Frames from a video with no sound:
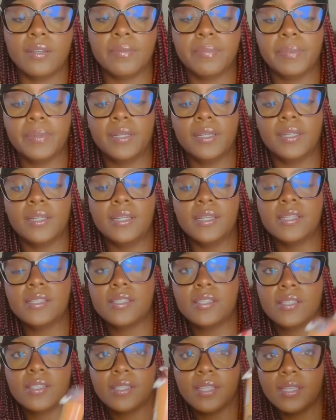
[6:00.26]
But
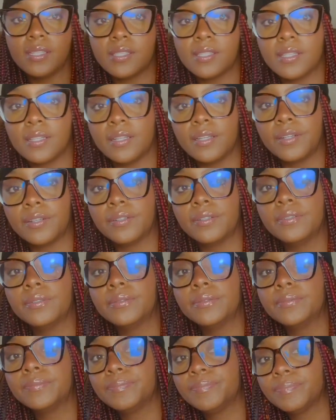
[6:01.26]
it's this little,
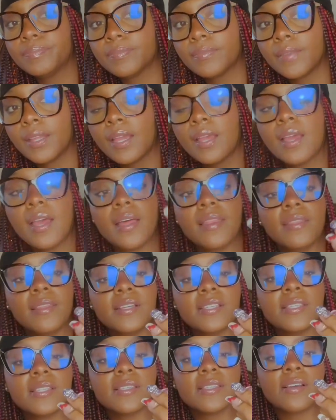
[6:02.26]
and
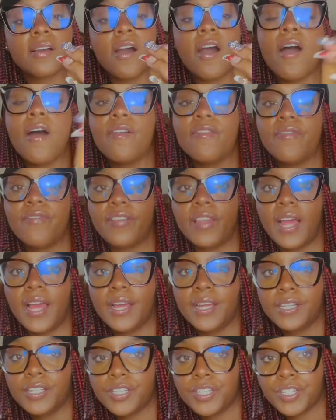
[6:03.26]
this is called
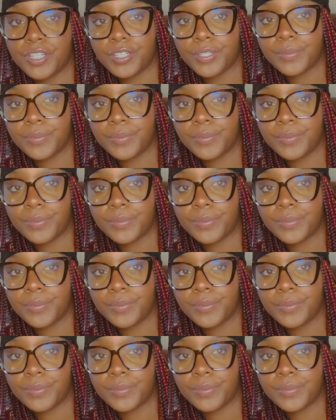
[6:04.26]
Flesh.